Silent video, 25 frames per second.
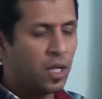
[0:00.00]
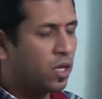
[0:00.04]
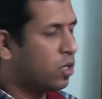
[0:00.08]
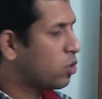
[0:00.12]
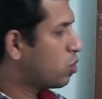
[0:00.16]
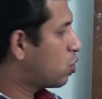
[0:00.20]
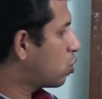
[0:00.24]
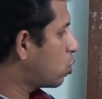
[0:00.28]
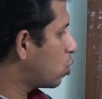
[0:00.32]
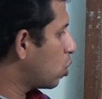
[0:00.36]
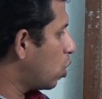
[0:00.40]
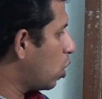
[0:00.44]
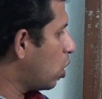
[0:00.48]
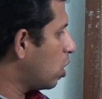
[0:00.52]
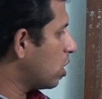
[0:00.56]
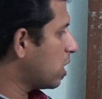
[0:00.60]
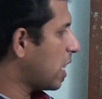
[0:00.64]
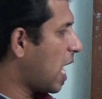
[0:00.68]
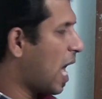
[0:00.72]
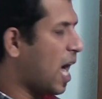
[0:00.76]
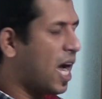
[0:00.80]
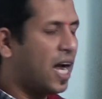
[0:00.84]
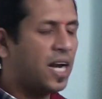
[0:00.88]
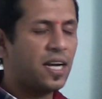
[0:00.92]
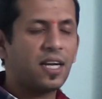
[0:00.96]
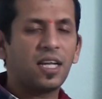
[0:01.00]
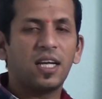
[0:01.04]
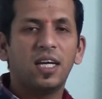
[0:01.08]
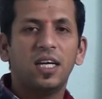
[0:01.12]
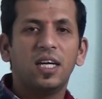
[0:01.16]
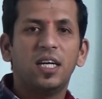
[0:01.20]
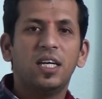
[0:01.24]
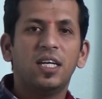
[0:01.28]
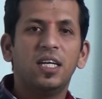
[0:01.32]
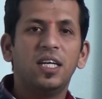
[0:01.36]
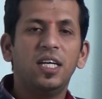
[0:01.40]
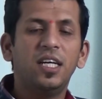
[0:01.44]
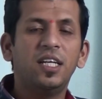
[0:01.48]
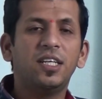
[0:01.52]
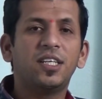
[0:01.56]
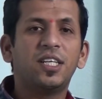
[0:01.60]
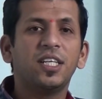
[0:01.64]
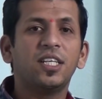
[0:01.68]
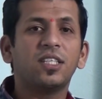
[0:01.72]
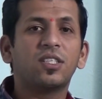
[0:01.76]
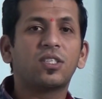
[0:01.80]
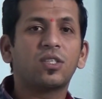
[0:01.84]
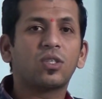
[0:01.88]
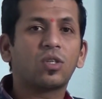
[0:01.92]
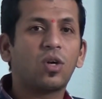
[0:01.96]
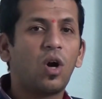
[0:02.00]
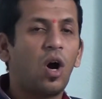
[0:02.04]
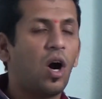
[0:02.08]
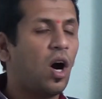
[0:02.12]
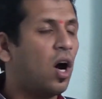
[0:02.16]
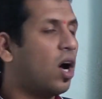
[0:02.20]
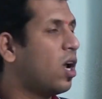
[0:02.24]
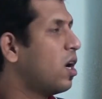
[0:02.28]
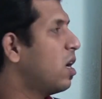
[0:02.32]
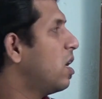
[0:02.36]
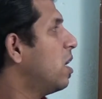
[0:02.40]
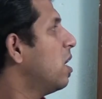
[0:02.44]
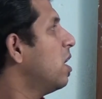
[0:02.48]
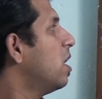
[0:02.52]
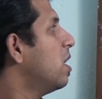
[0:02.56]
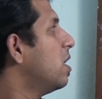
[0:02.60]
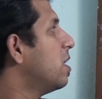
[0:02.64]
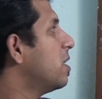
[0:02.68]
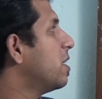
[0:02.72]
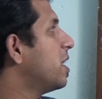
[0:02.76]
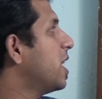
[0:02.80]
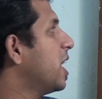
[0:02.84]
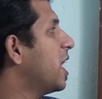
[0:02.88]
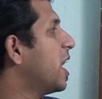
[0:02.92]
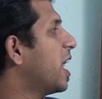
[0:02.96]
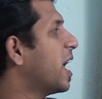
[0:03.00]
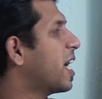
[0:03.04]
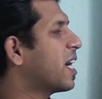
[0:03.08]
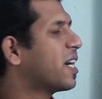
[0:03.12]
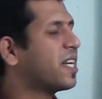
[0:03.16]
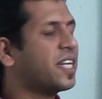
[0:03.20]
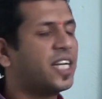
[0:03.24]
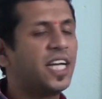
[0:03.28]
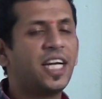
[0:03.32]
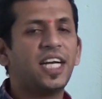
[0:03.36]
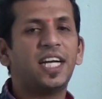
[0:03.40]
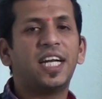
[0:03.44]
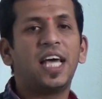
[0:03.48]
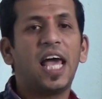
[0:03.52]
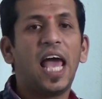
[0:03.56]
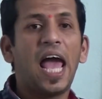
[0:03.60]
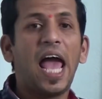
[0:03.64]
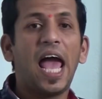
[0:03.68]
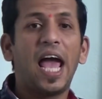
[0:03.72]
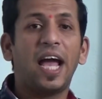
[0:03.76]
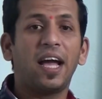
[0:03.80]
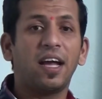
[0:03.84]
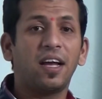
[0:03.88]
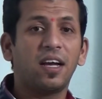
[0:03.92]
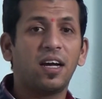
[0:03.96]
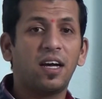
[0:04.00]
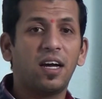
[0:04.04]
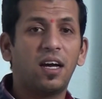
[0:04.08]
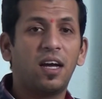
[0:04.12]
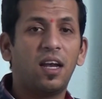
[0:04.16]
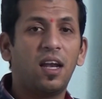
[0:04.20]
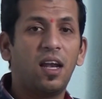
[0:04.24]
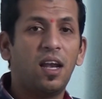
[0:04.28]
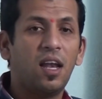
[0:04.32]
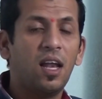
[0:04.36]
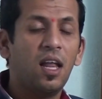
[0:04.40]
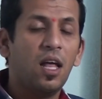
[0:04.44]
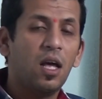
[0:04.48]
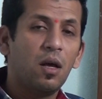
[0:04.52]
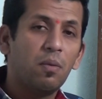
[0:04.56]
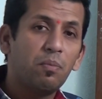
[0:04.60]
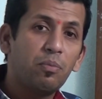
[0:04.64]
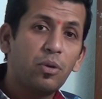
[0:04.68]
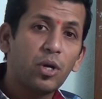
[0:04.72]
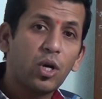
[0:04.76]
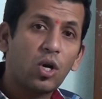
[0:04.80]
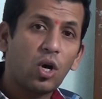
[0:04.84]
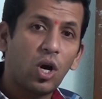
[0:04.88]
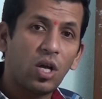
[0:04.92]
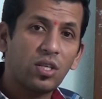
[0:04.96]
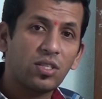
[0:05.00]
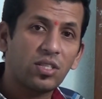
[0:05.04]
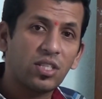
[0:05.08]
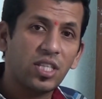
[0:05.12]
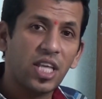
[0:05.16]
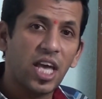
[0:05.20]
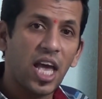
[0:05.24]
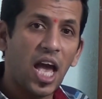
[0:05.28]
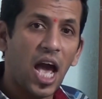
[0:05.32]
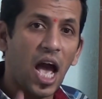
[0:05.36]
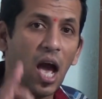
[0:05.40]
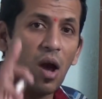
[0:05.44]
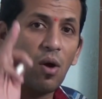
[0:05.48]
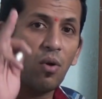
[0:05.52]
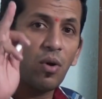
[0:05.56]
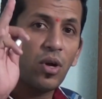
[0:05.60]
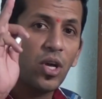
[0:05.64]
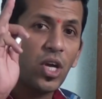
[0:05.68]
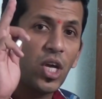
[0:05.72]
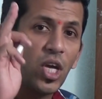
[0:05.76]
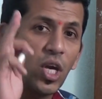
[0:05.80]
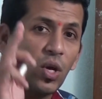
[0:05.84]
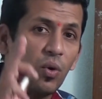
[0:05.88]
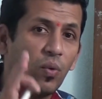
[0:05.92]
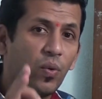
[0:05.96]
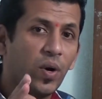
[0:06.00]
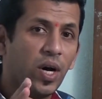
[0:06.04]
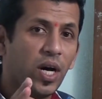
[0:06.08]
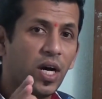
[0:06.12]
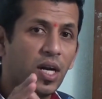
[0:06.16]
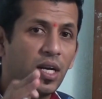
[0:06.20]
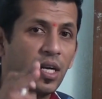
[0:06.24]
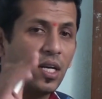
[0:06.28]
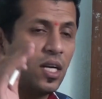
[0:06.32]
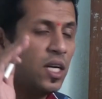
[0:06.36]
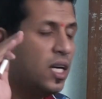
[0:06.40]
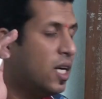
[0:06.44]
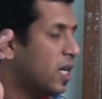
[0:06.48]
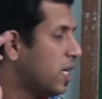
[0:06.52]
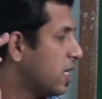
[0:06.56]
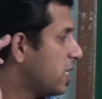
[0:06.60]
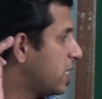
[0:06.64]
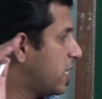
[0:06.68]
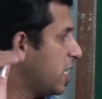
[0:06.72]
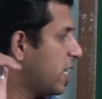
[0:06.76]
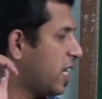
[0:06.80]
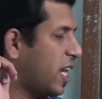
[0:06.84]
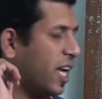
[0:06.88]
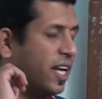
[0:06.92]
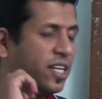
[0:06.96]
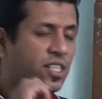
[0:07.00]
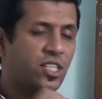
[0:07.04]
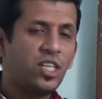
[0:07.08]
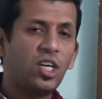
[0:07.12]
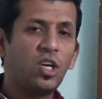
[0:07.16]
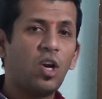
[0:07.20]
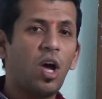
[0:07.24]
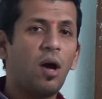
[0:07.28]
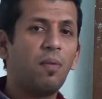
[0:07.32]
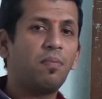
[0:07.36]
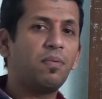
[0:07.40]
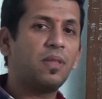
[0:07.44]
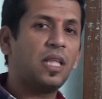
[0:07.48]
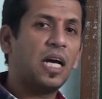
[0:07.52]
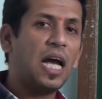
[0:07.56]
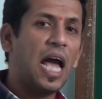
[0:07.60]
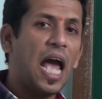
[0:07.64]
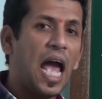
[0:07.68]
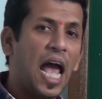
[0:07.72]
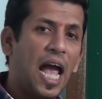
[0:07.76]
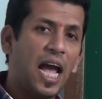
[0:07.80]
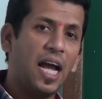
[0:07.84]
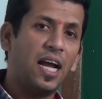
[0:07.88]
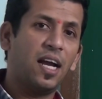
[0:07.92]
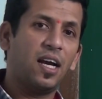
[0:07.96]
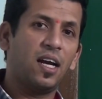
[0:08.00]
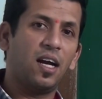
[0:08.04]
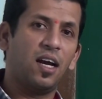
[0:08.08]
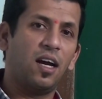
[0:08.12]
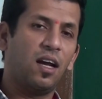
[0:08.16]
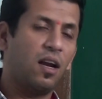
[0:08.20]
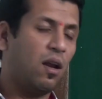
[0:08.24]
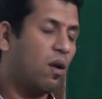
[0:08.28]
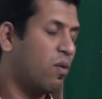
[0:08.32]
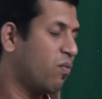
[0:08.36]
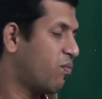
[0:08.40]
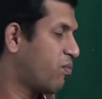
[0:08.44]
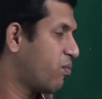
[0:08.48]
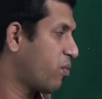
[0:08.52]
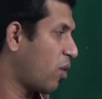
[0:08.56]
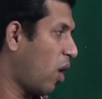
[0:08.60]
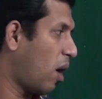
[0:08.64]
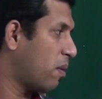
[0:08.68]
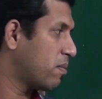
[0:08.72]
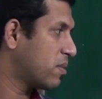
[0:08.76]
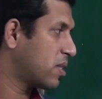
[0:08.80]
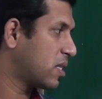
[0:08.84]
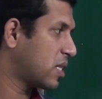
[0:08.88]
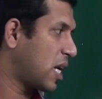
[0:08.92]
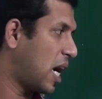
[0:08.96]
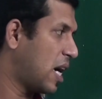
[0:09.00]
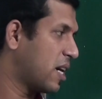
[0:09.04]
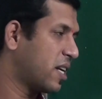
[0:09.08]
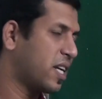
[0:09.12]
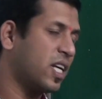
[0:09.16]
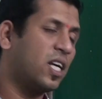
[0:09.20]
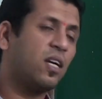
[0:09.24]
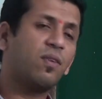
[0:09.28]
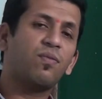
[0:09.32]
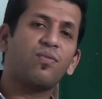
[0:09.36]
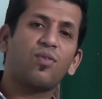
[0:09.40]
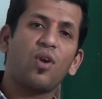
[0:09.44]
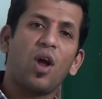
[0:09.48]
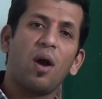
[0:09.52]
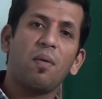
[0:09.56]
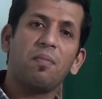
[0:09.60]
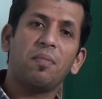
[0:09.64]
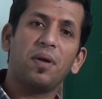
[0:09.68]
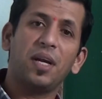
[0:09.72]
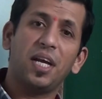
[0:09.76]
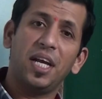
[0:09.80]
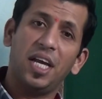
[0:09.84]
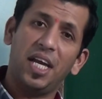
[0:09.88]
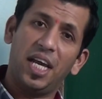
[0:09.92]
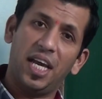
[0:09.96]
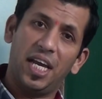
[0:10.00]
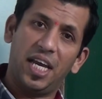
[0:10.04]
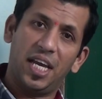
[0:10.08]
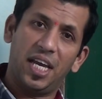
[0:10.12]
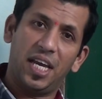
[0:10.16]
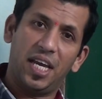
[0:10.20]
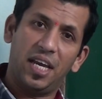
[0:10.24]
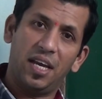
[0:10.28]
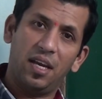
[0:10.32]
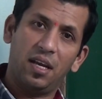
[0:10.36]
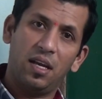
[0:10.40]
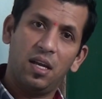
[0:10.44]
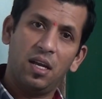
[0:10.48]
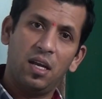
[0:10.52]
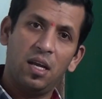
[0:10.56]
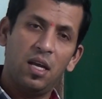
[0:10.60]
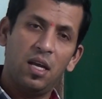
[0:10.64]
so that it is called directed angle, because they have given direction of the angle from starting from A,